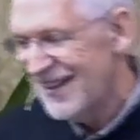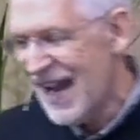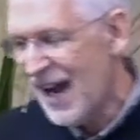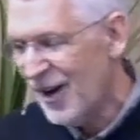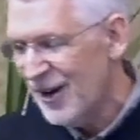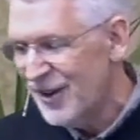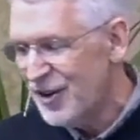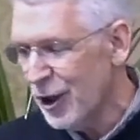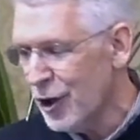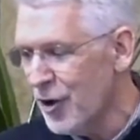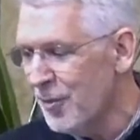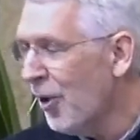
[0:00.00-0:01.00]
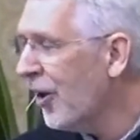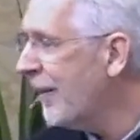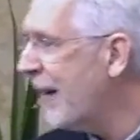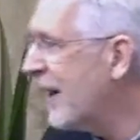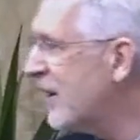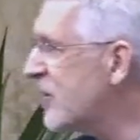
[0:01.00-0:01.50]
Now, to learn more
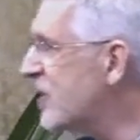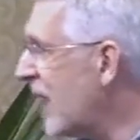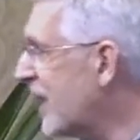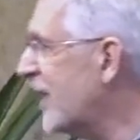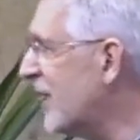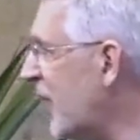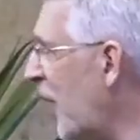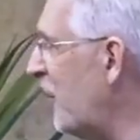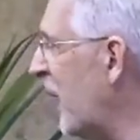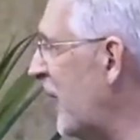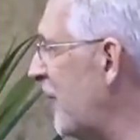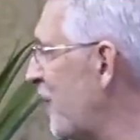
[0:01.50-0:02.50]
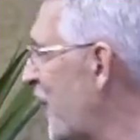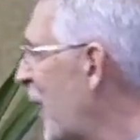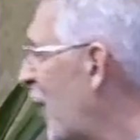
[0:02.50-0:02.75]
about his second coming,